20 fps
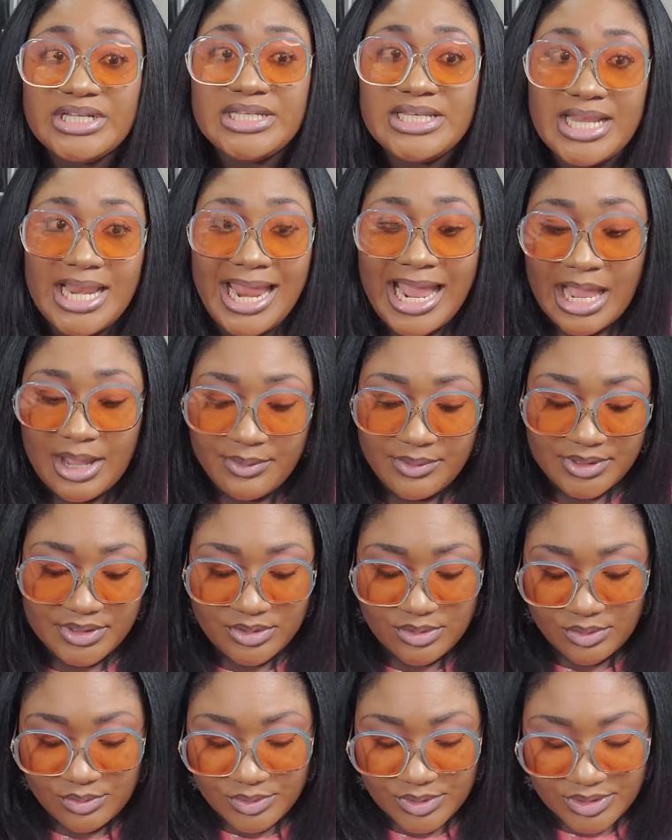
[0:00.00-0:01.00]
it now and
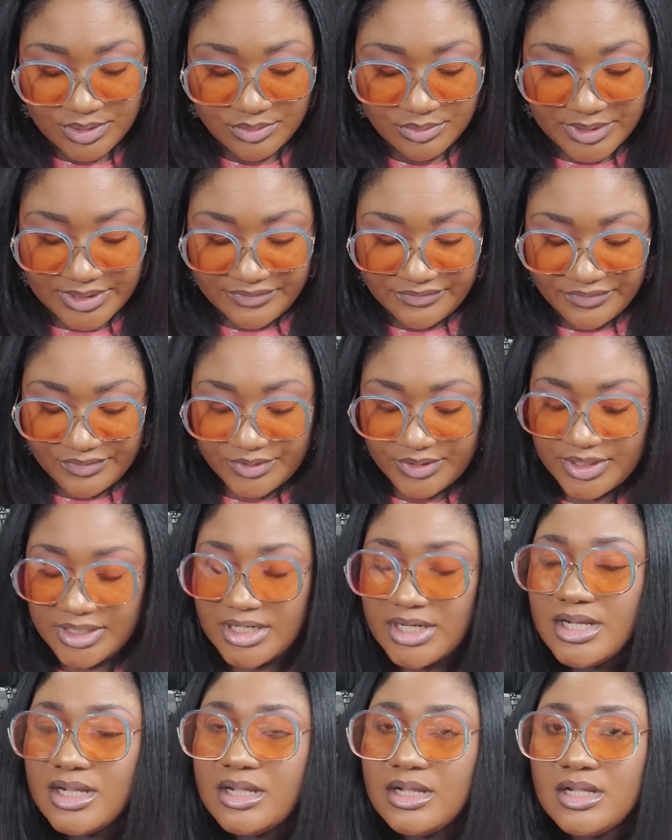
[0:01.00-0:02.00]
don't want to wait
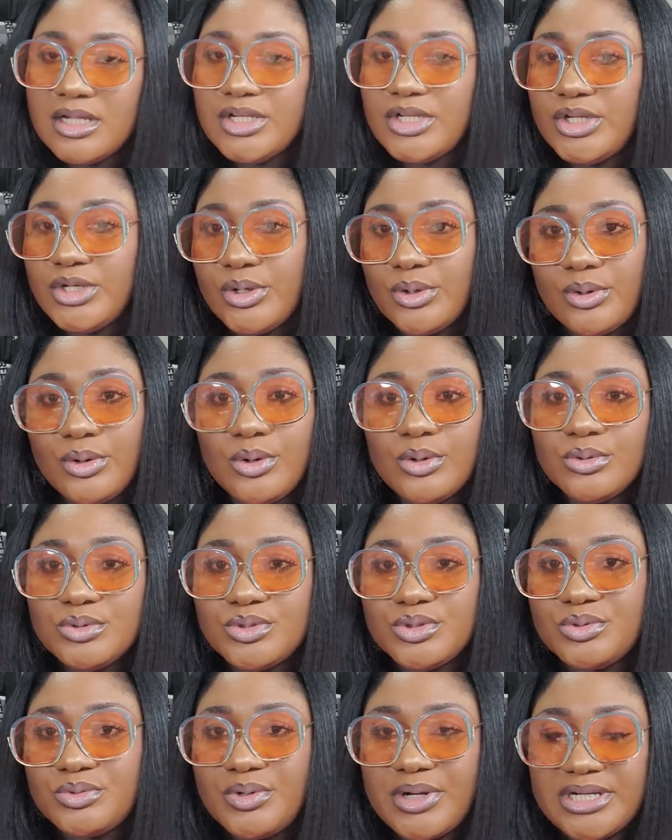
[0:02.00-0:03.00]
for, you know,
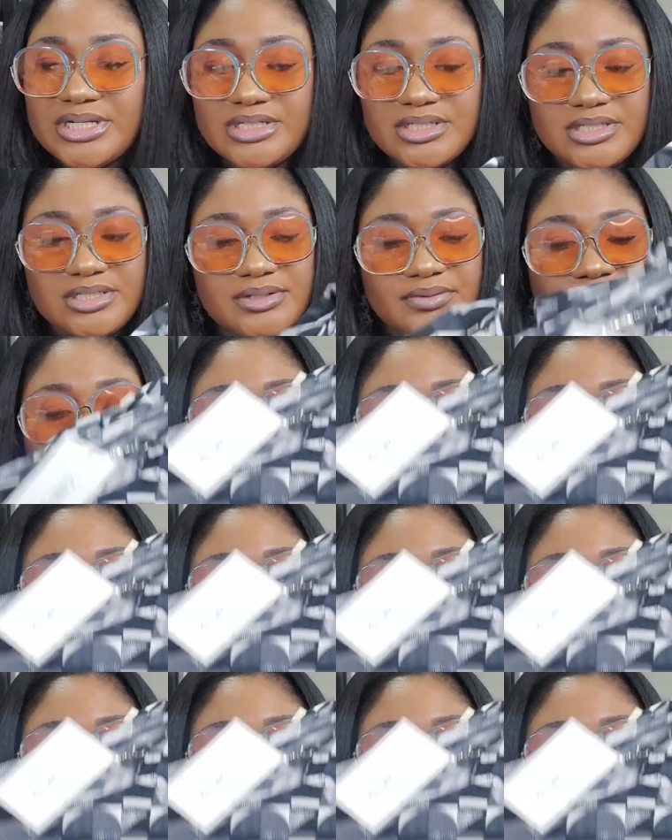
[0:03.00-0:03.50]
colder weather.